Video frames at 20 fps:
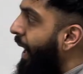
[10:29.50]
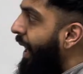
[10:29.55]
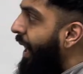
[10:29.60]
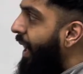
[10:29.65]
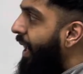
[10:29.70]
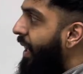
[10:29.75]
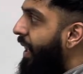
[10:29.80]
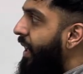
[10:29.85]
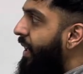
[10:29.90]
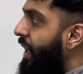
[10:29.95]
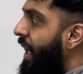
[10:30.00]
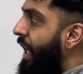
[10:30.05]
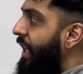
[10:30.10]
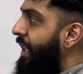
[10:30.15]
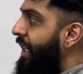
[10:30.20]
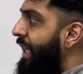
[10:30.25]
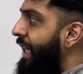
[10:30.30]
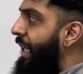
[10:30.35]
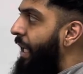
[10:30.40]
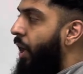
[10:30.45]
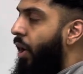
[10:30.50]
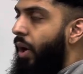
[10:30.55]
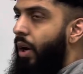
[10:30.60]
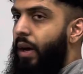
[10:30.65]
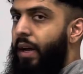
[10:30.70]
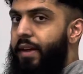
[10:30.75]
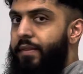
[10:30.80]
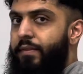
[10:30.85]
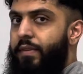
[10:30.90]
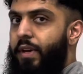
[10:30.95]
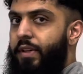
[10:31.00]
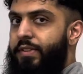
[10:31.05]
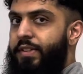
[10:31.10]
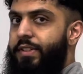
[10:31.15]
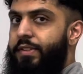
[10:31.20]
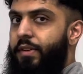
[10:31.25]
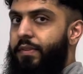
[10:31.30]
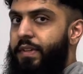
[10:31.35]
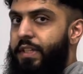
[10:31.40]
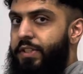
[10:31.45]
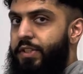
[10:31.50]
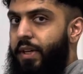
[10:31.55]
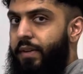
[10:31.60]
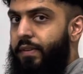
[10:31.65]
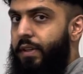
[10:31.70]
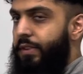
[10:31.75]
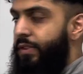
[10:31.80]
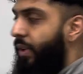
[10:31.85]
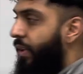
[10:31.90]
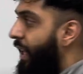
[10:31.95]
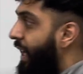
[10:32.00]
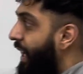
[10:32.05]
ln and e are inverses of each other, so they